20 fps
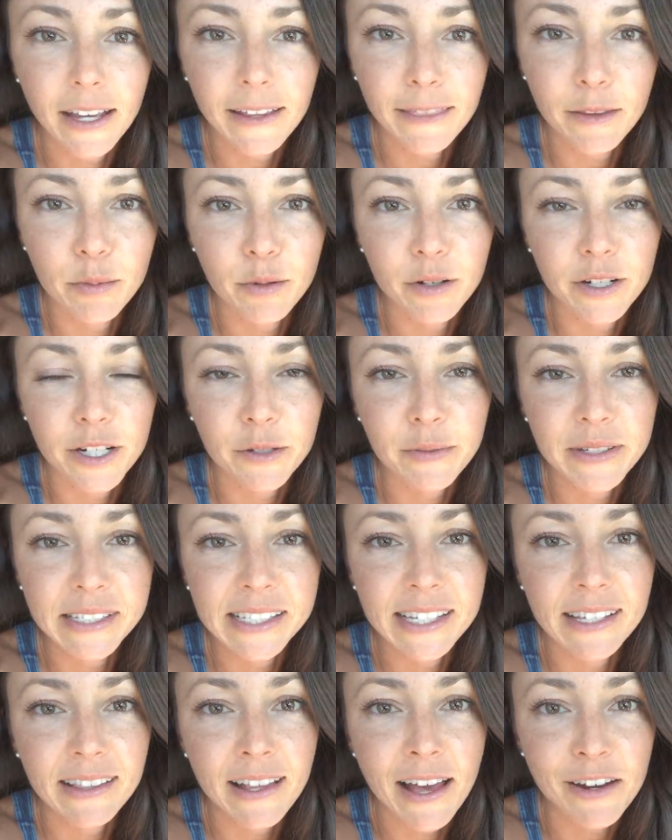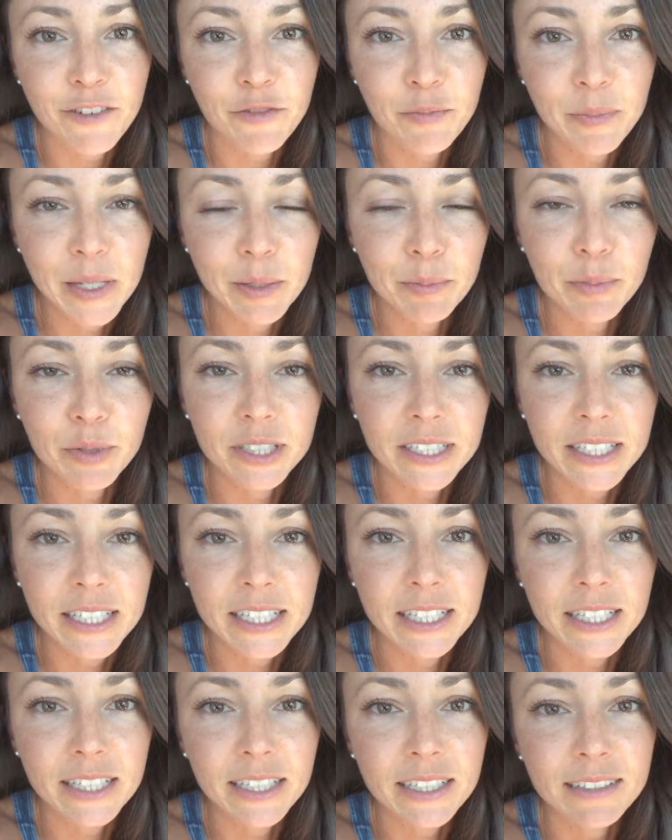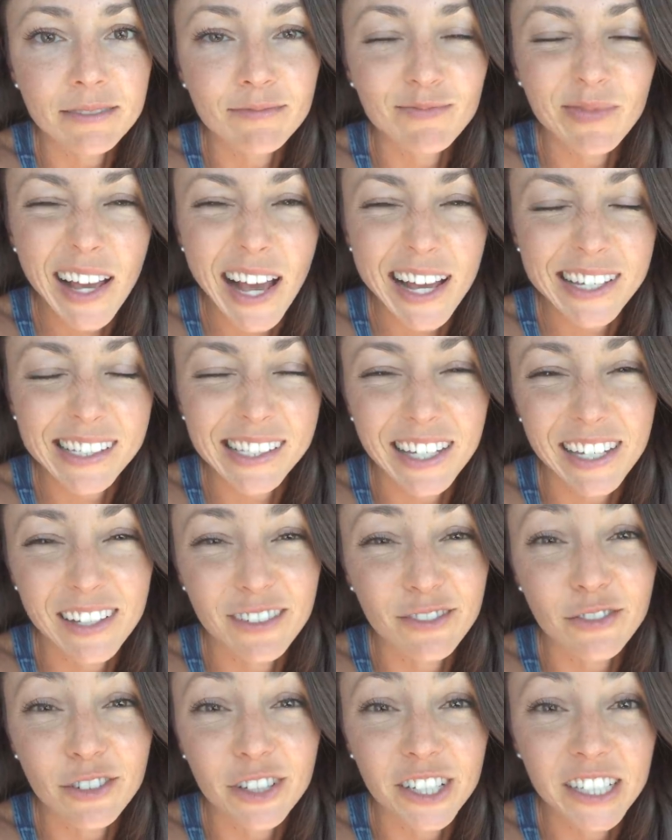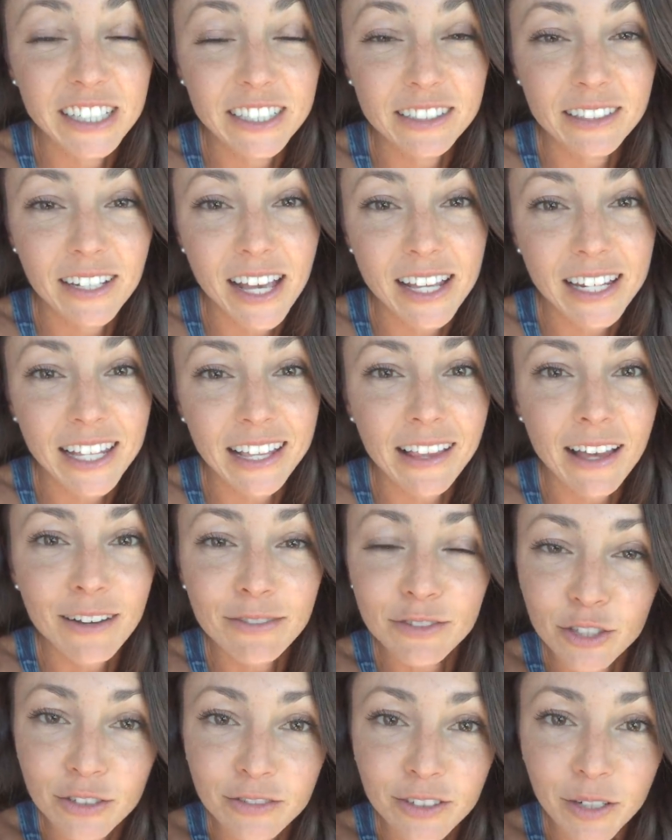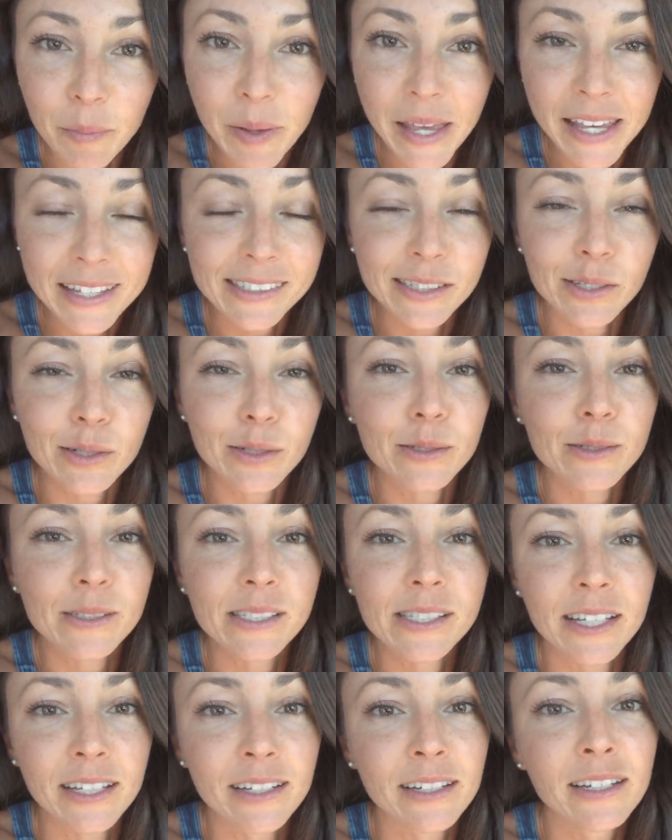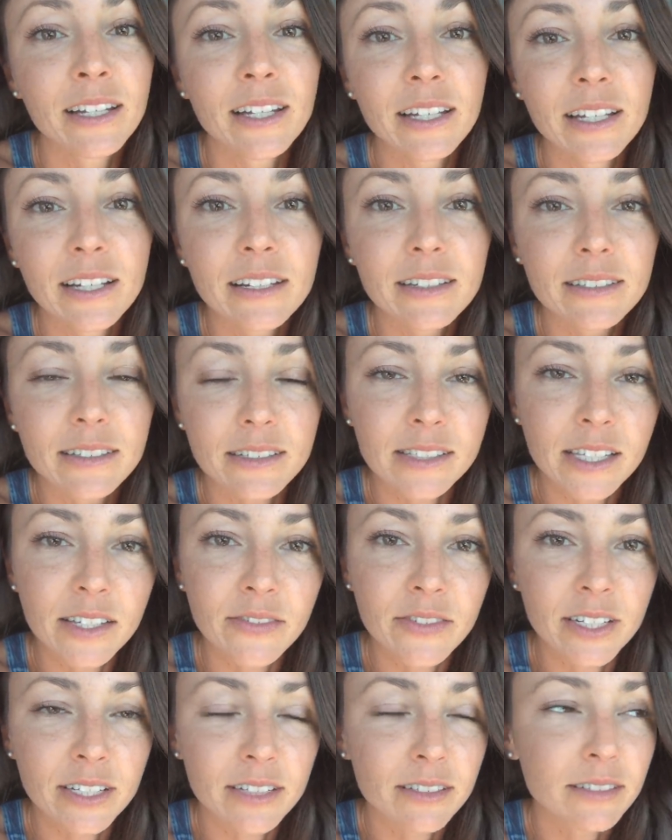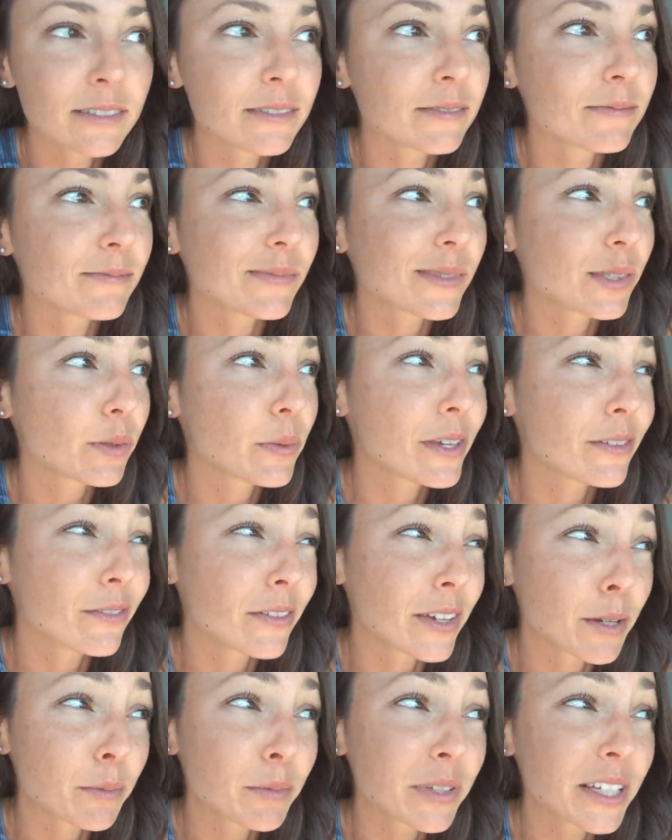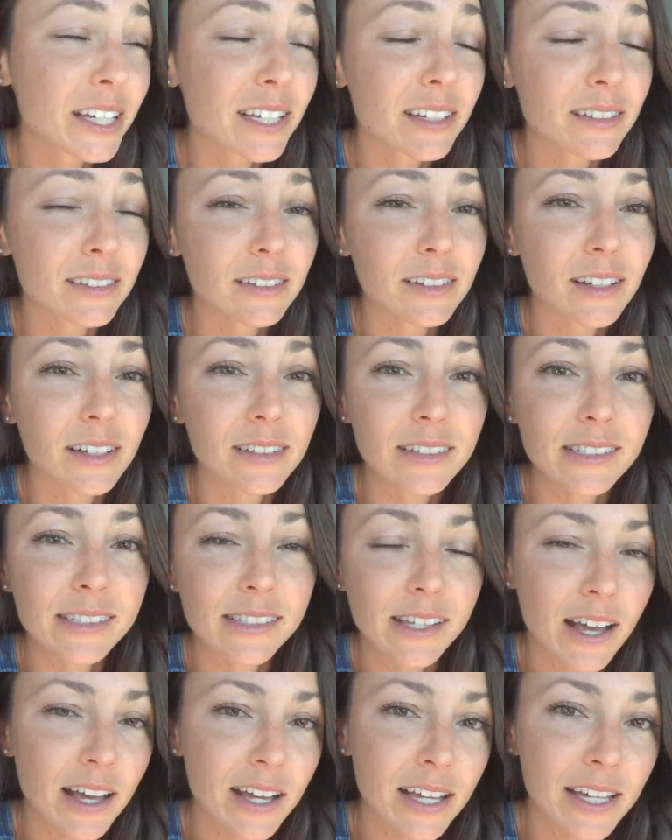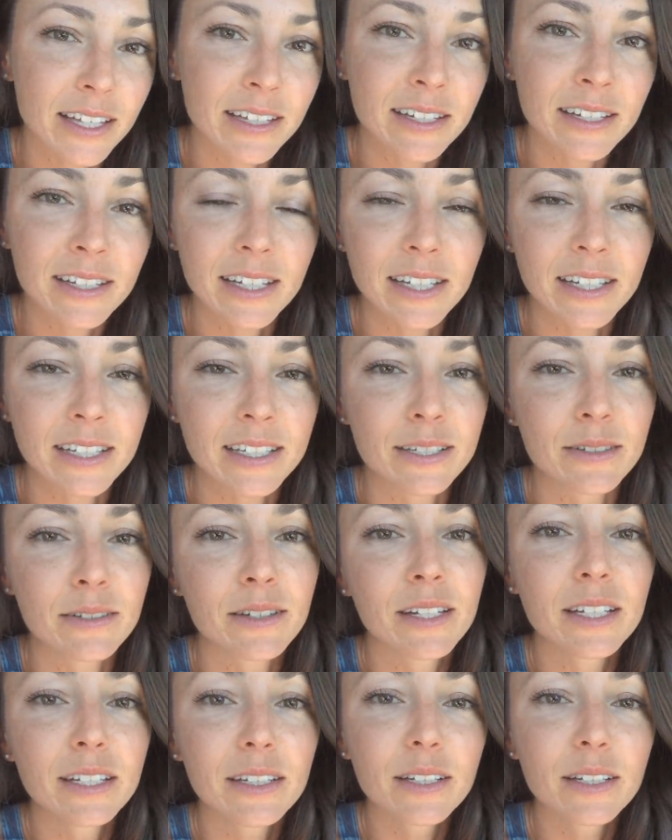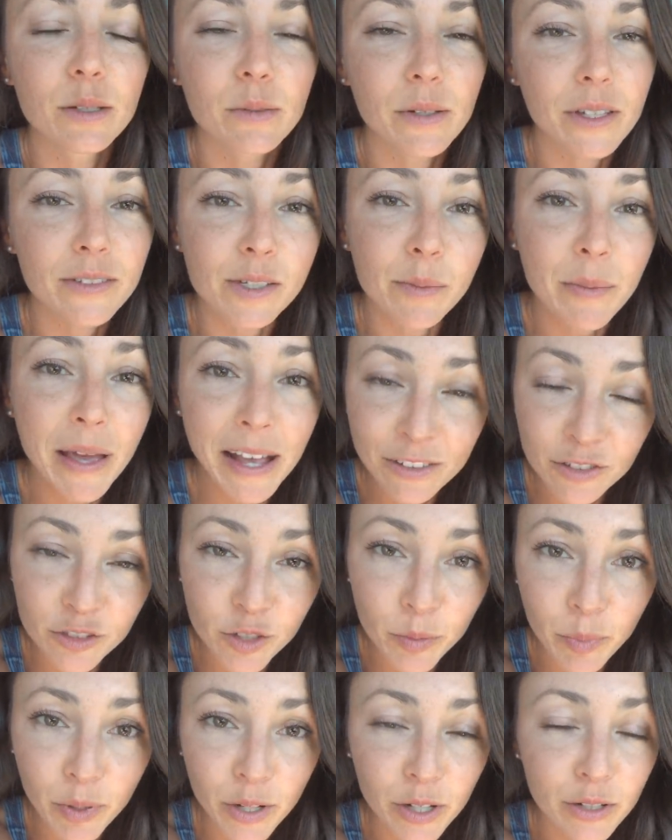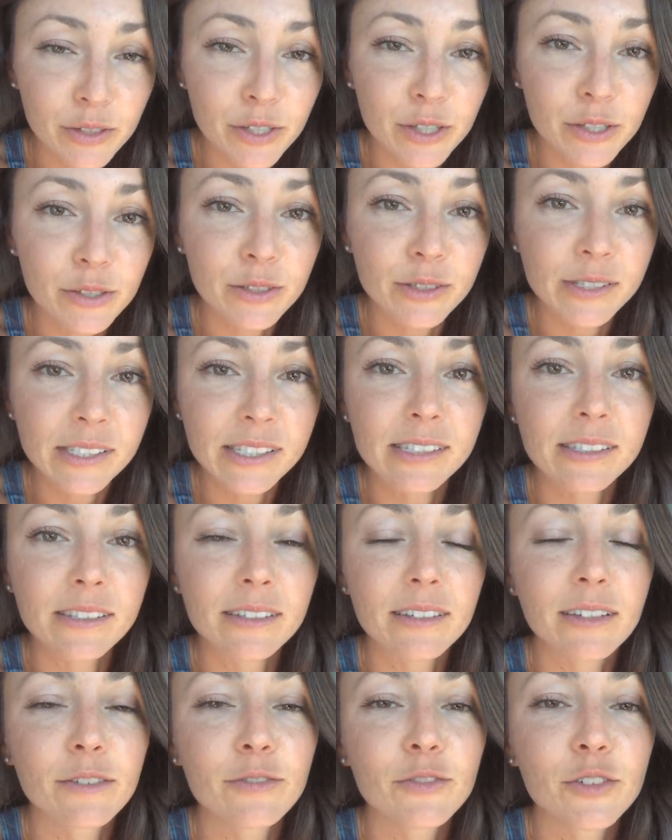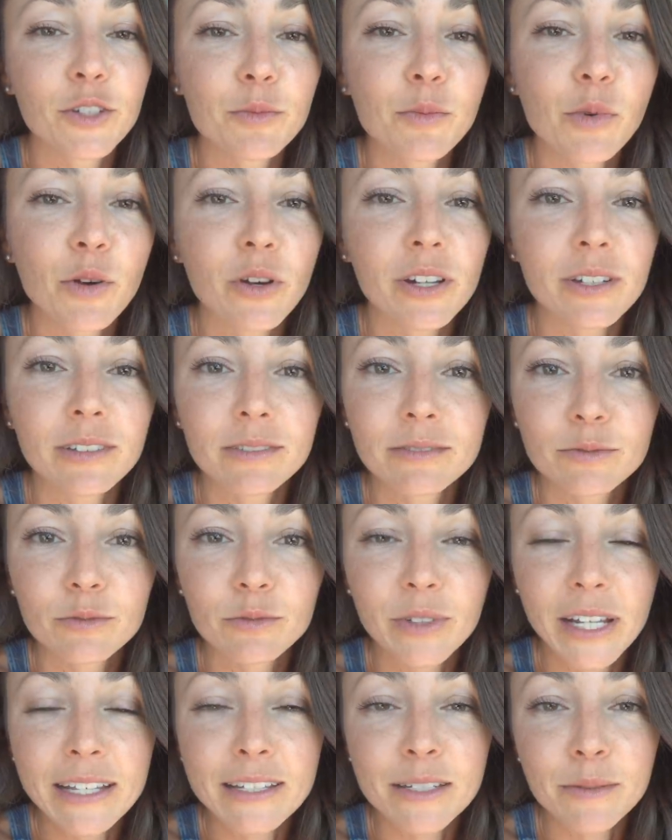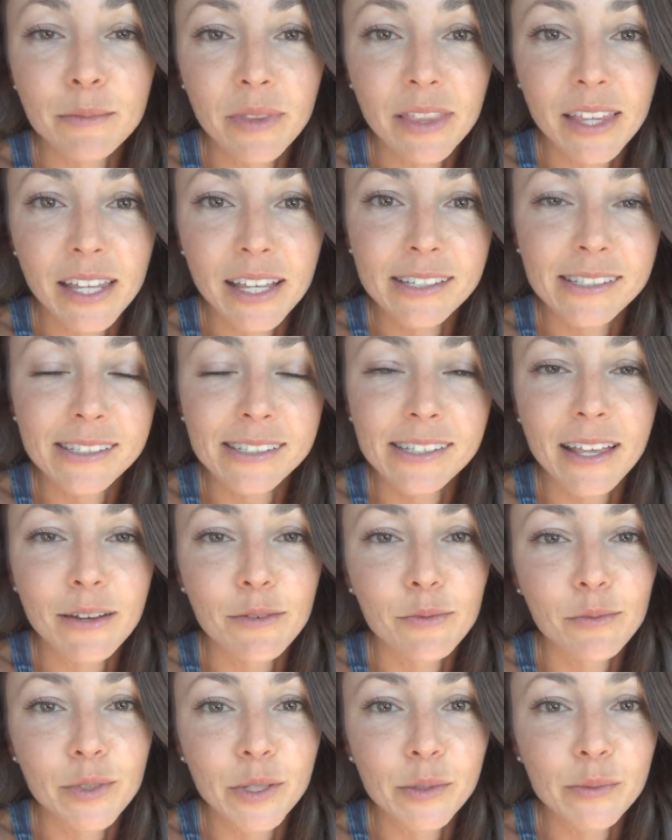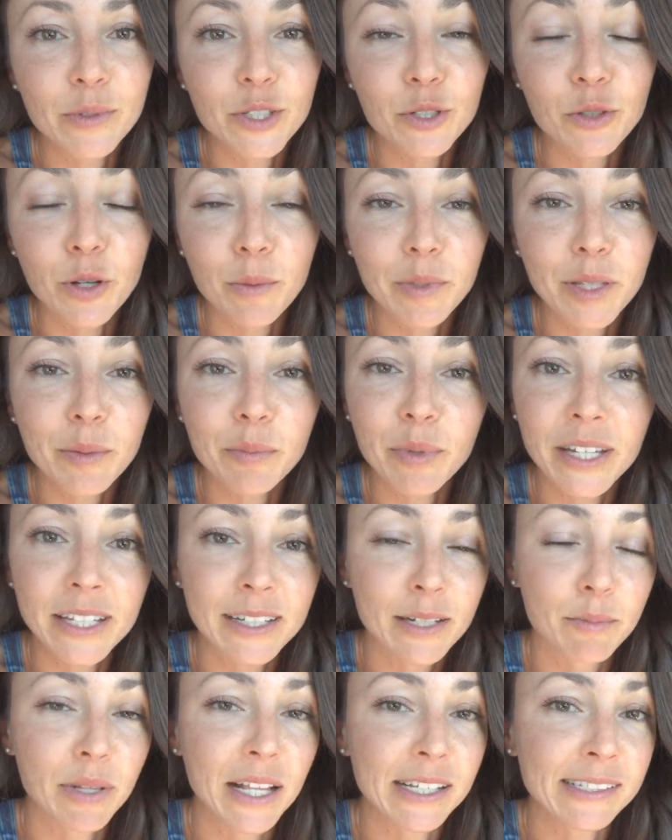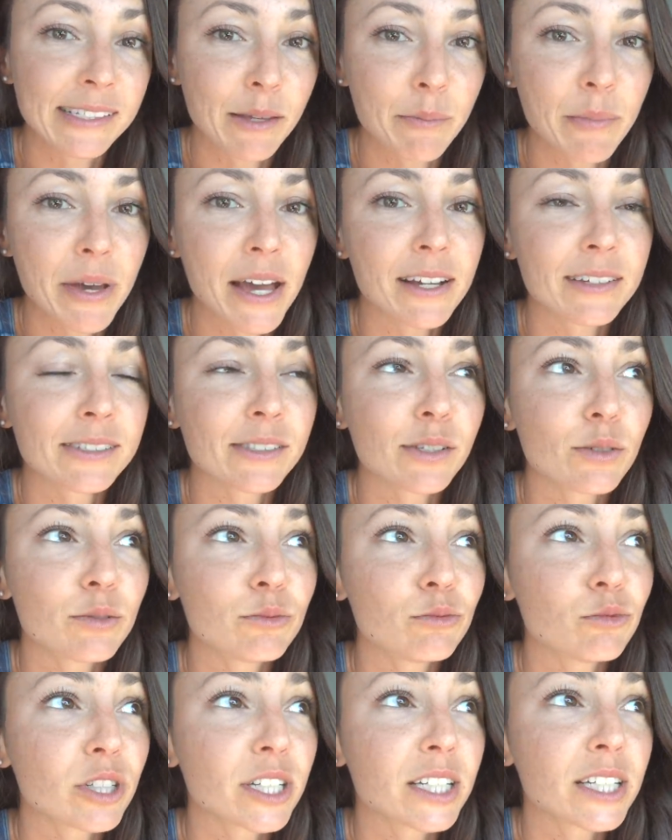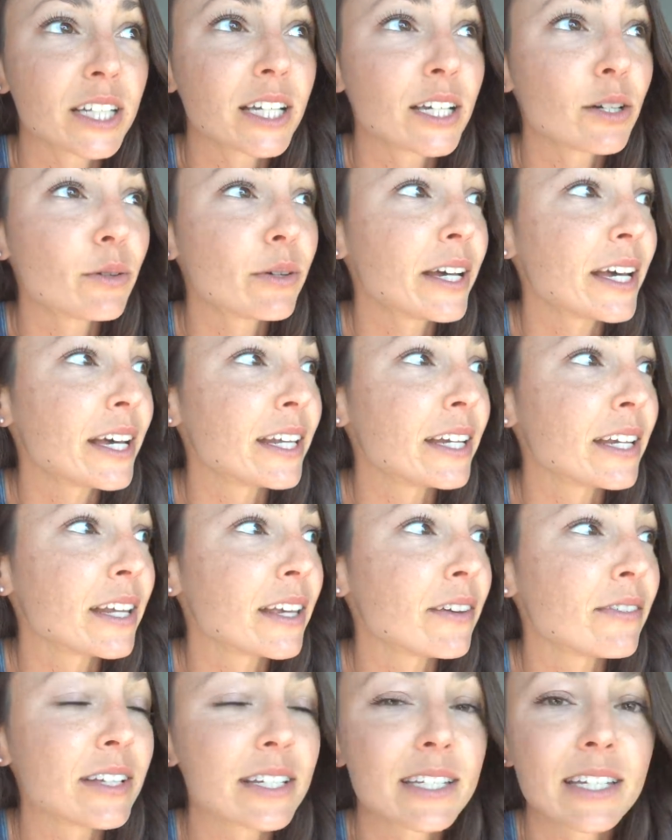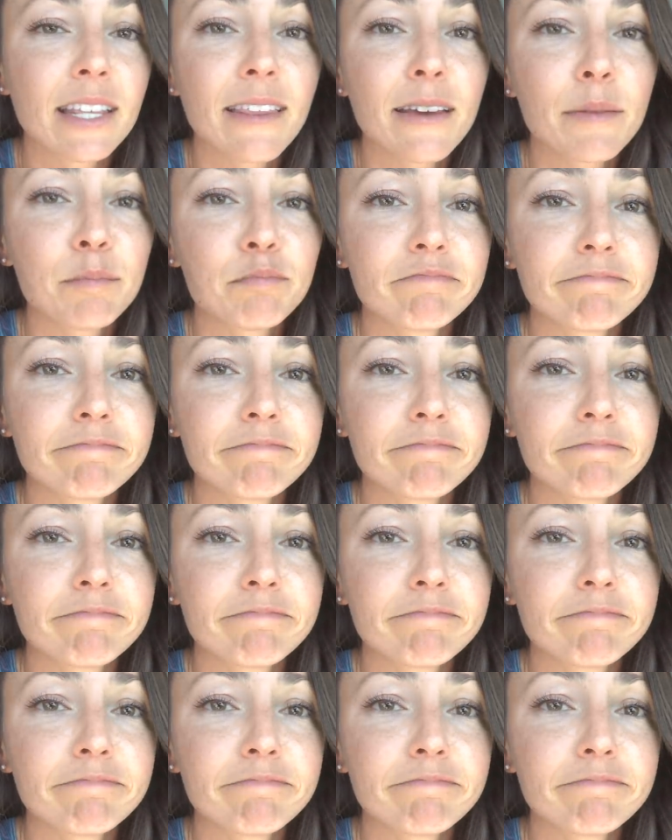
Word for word: At the border, we see a lot of people here asking for any leftover pesos, and there's even a sweet family on the side, and we have some extra produce, a few more random things that we would normally put in a blessing bag, so we're gonna go ahead and give it to them.